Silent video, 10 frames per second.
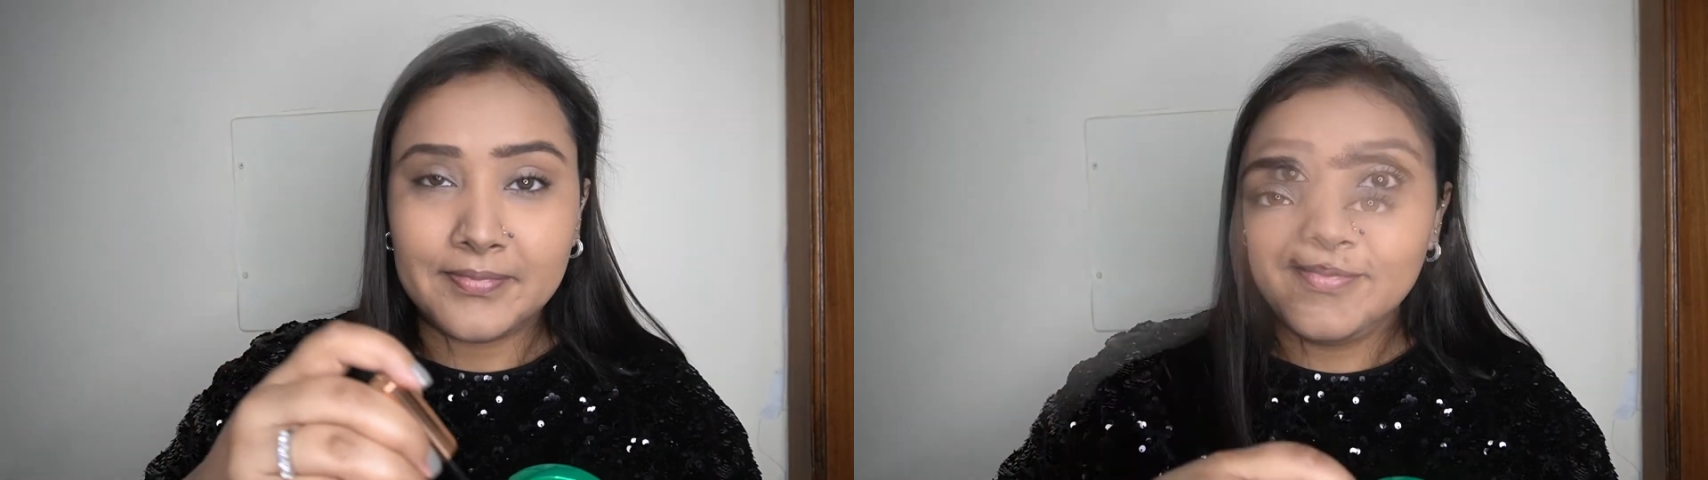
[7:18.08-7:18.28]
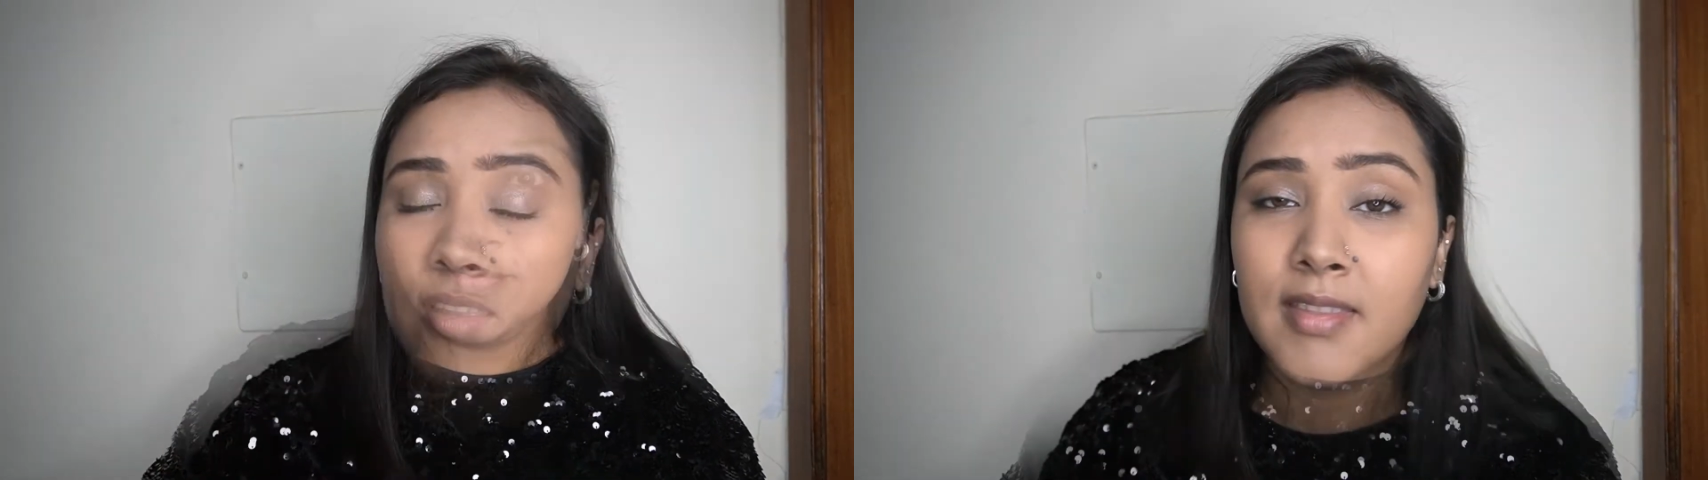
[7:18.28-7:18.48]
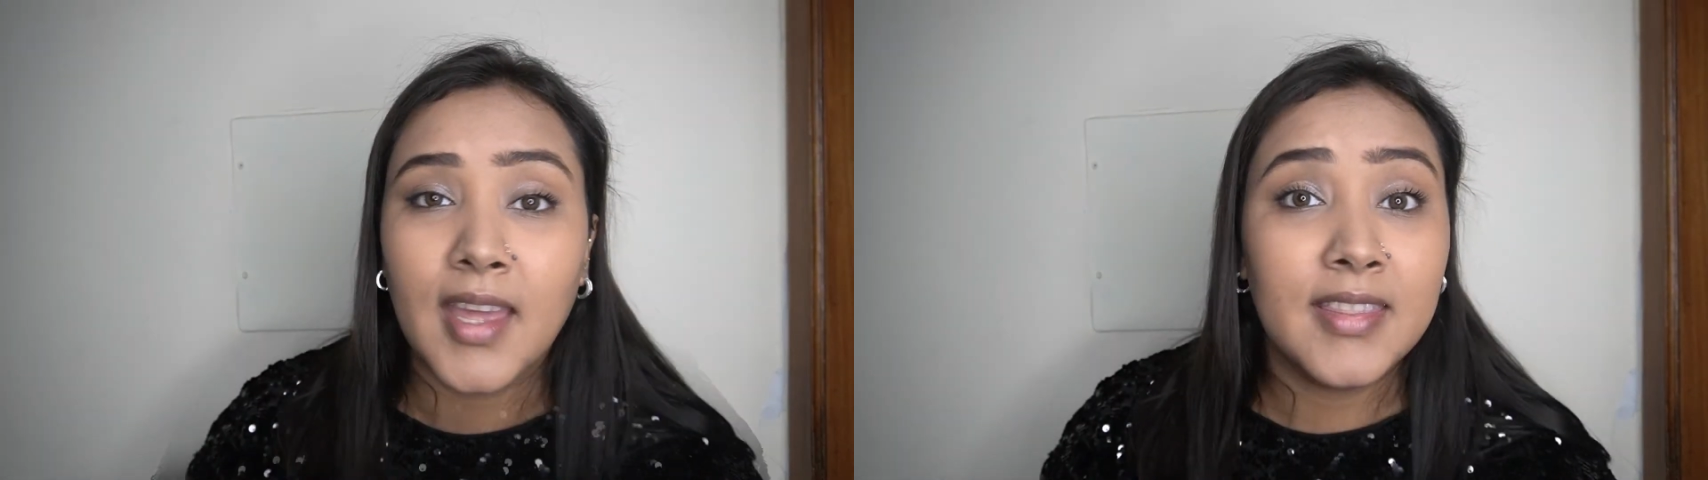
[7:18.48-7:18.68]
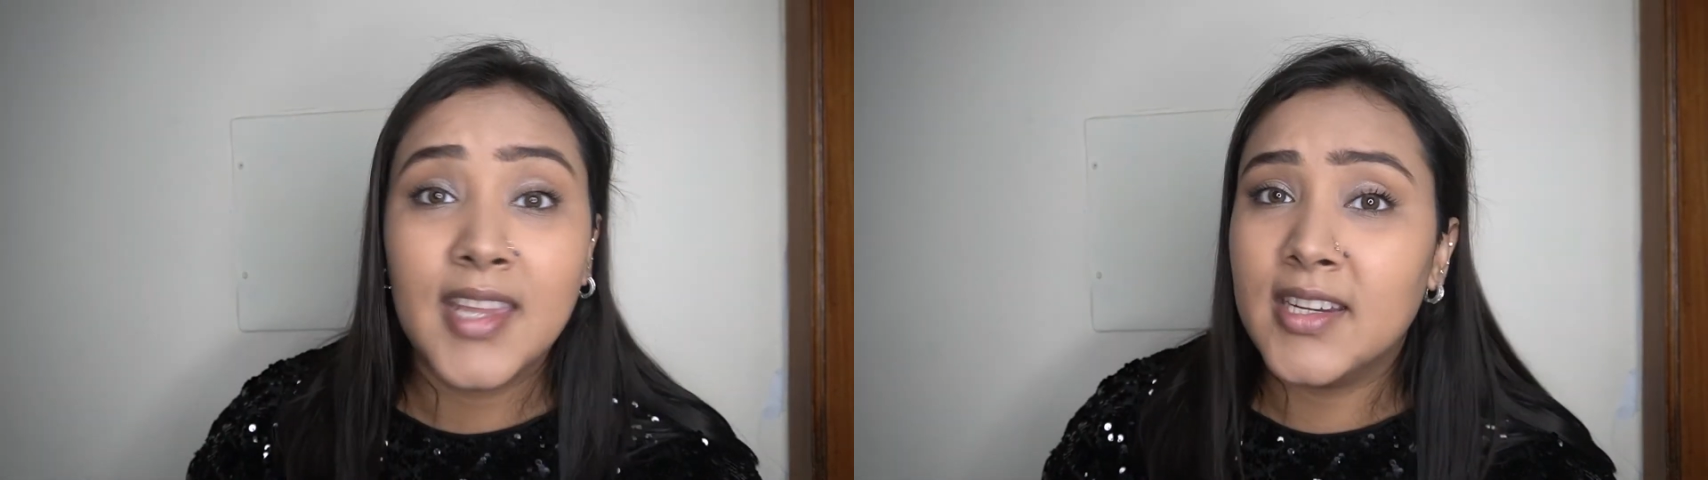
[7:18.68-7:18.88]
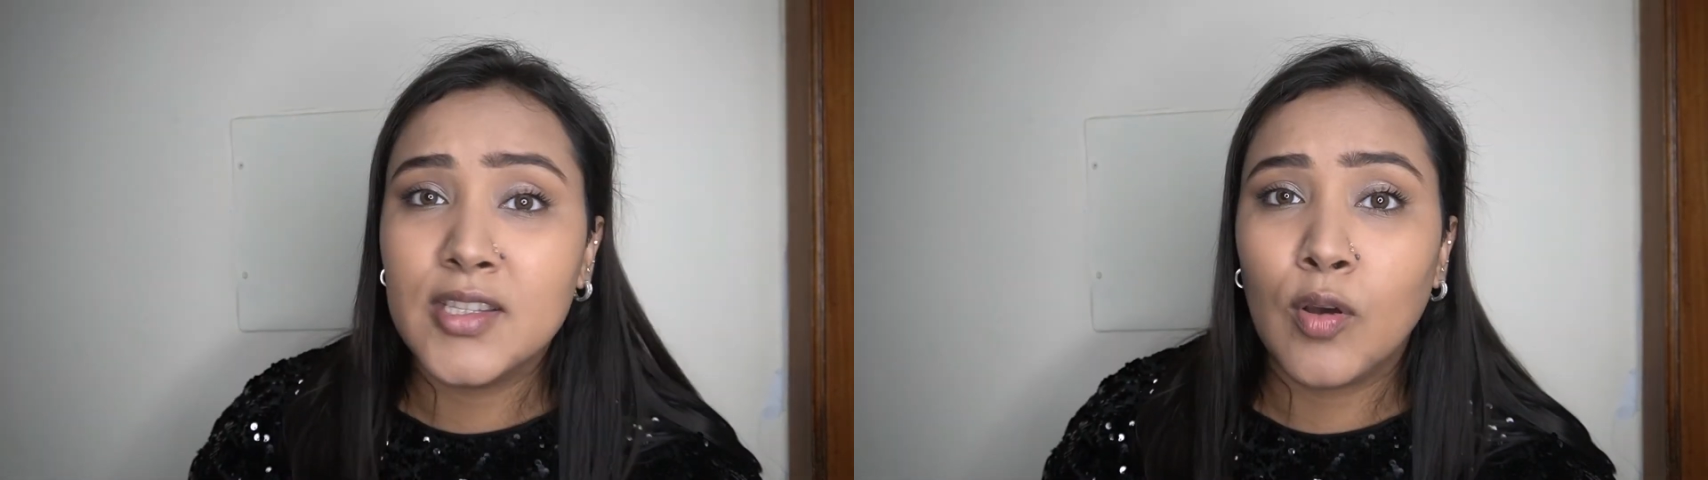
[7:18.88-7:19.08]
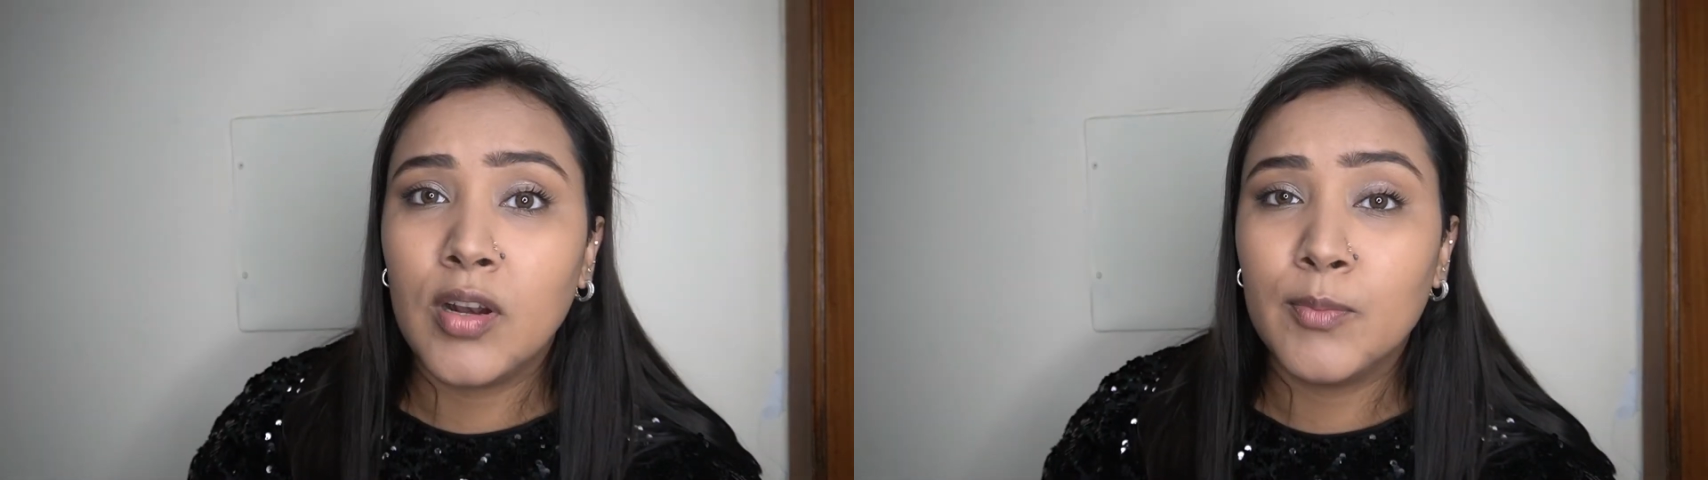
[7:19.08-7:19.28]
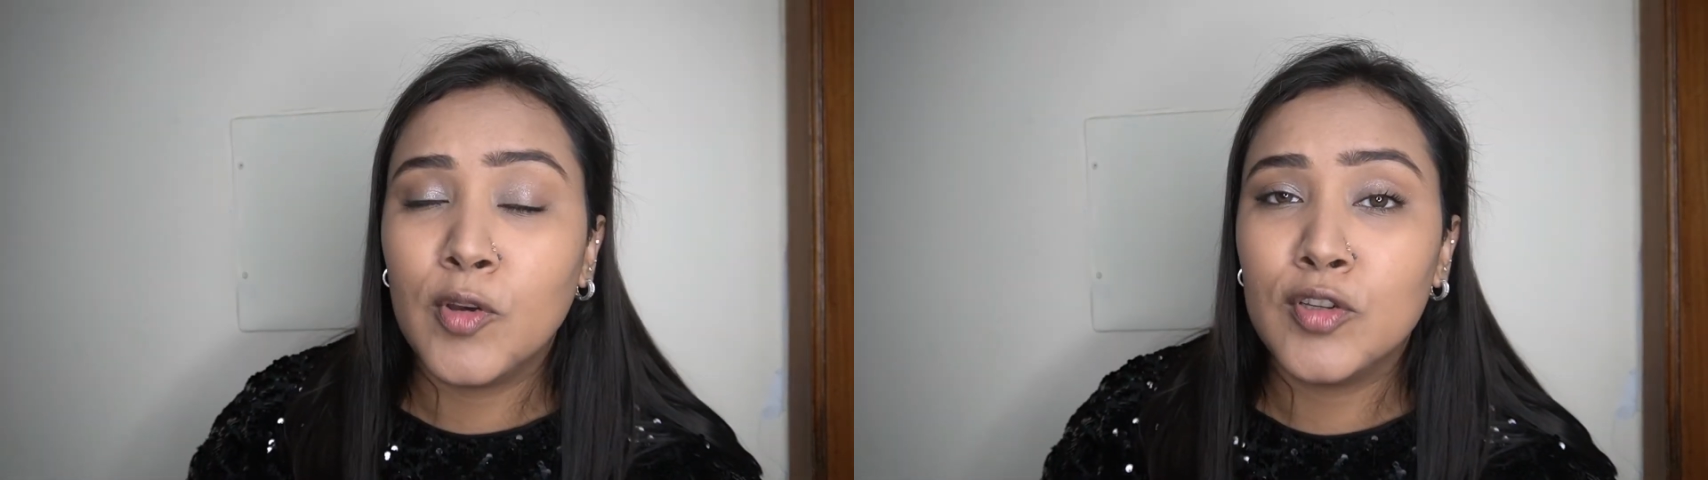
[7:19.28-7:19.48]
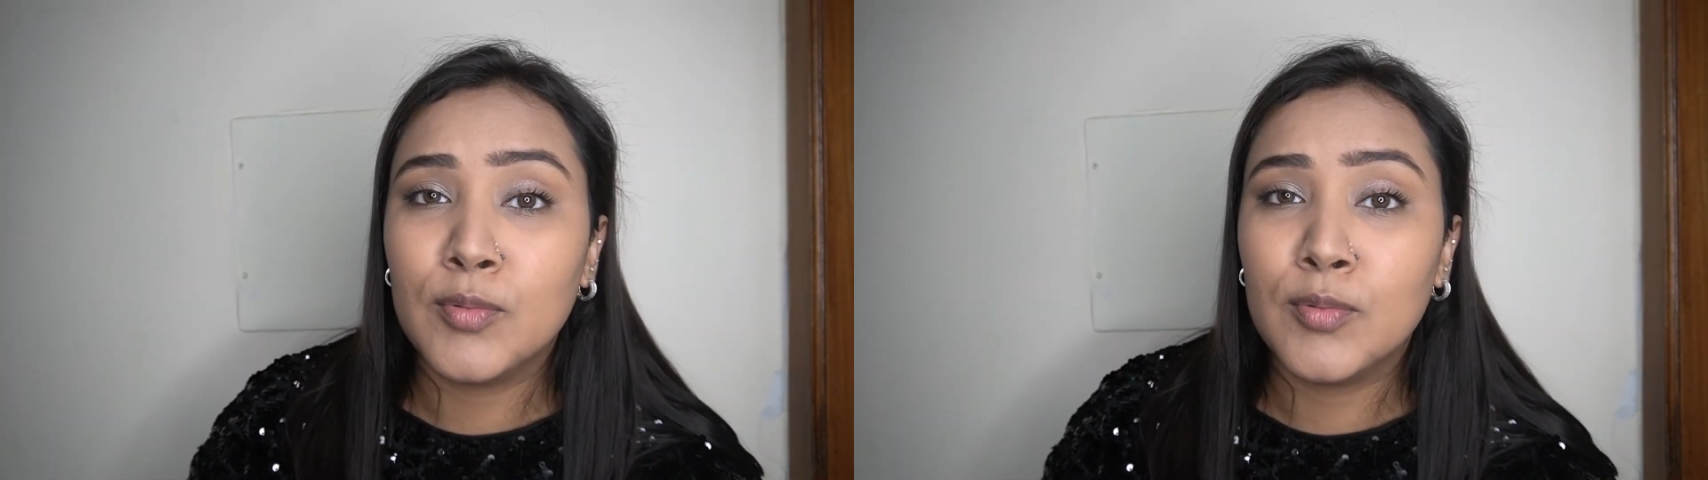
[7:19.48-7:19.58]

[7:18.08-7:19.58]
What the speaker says: And then that is all I'm going